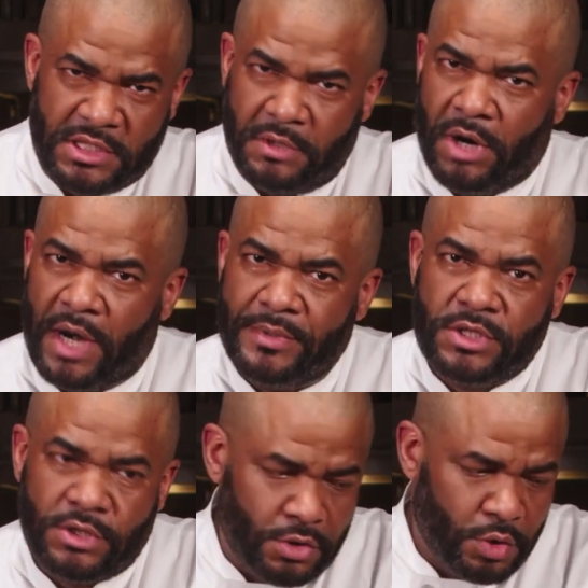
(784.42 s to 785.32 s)
of the
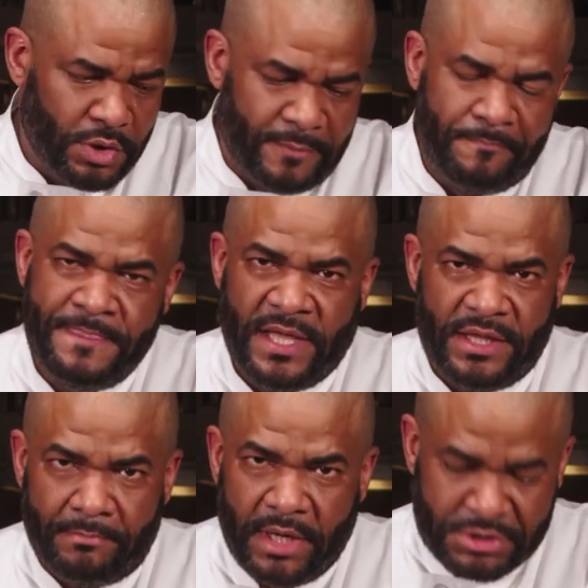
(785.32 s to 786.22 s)
barbecue
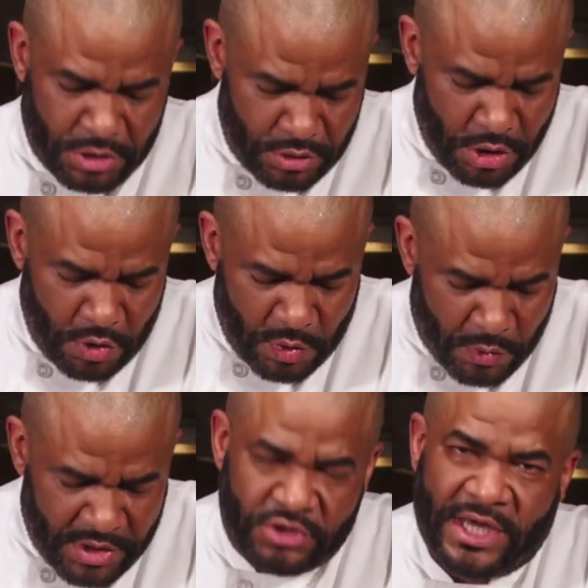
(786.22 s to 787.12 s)
and the mustard, we
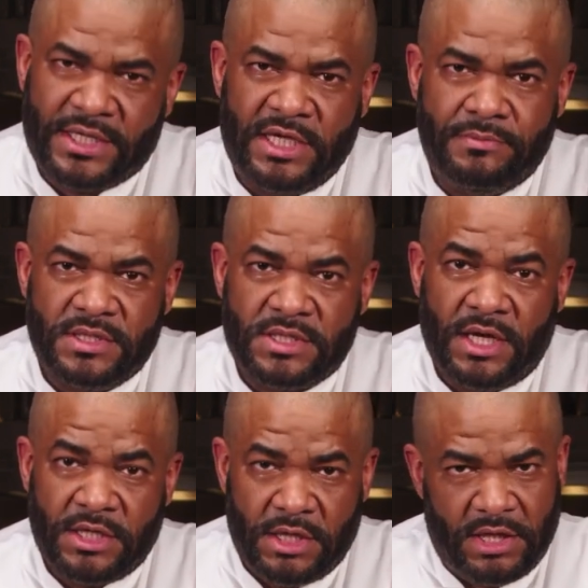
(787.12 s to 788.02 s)
want to try to keep this
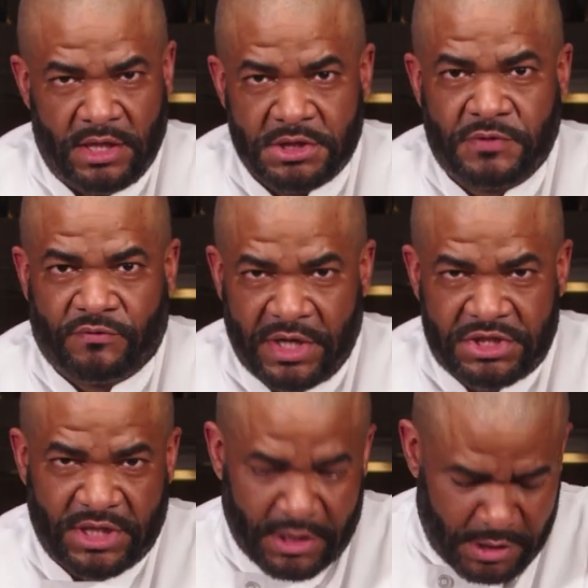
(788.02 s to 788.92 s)
onion in its
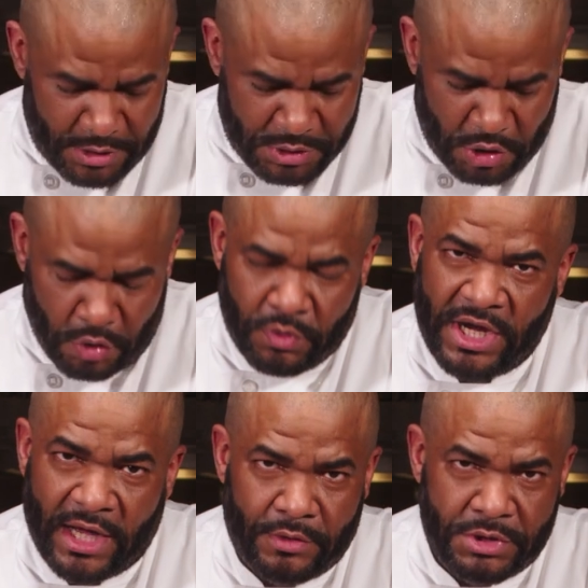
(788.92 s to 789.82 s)
fresh state here. So we're
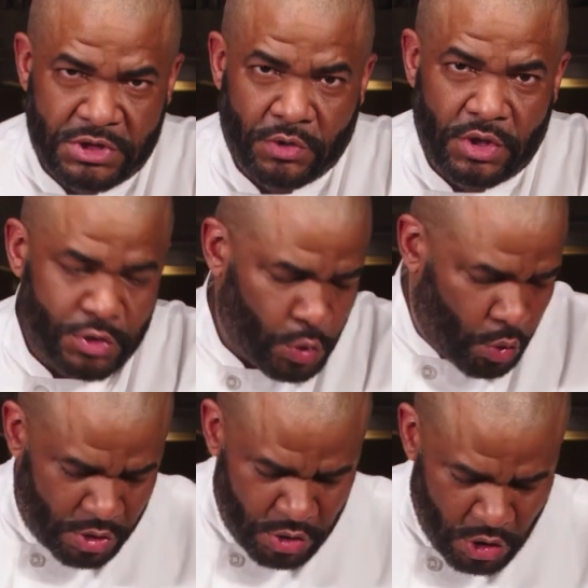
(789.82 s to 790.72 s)
not going to soak it into
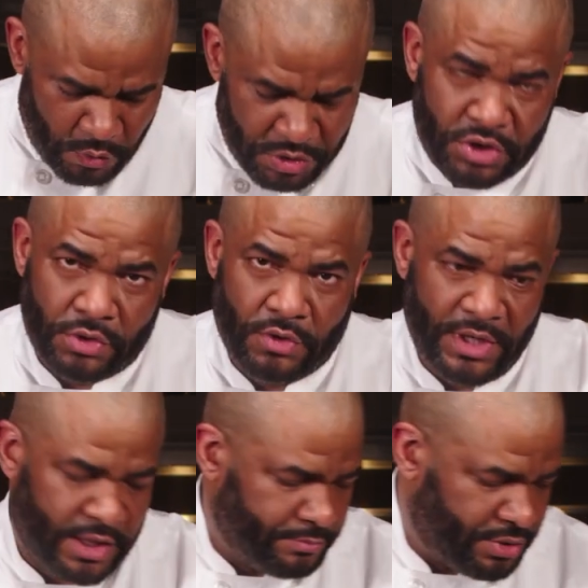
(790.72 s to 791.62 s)
water. We're just going to go
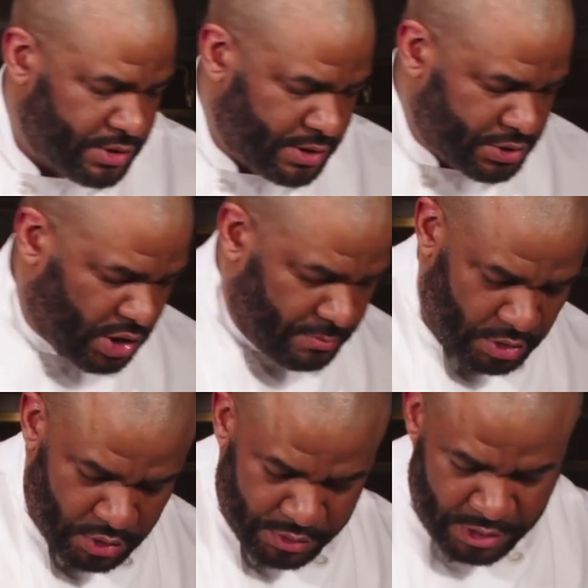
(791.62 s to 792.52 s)
ahead and put it into our
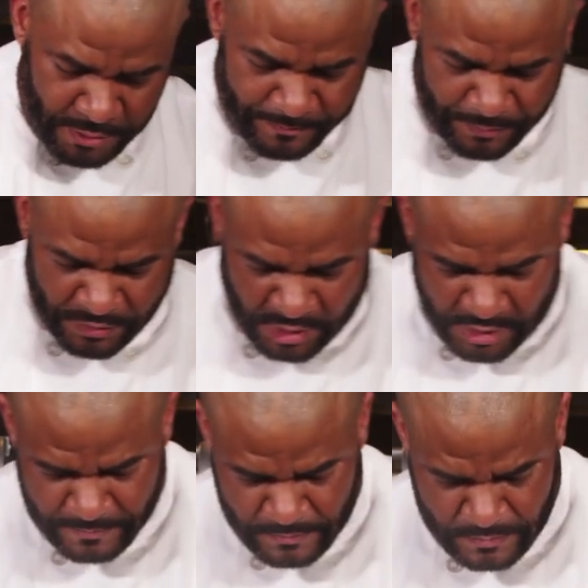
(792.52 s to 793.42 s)
bowl here. Okay.